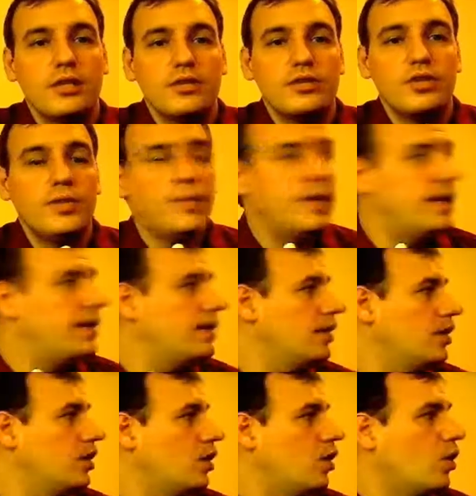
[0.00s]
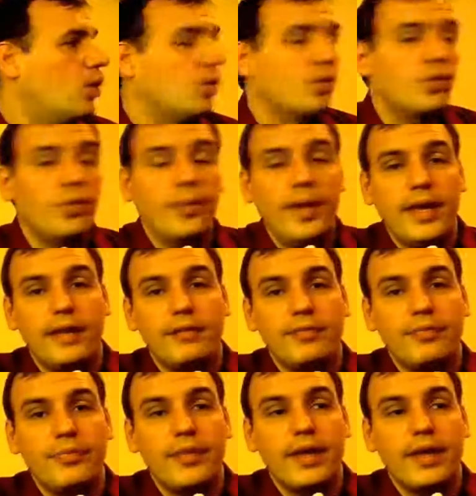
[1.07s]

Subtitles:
should be older men?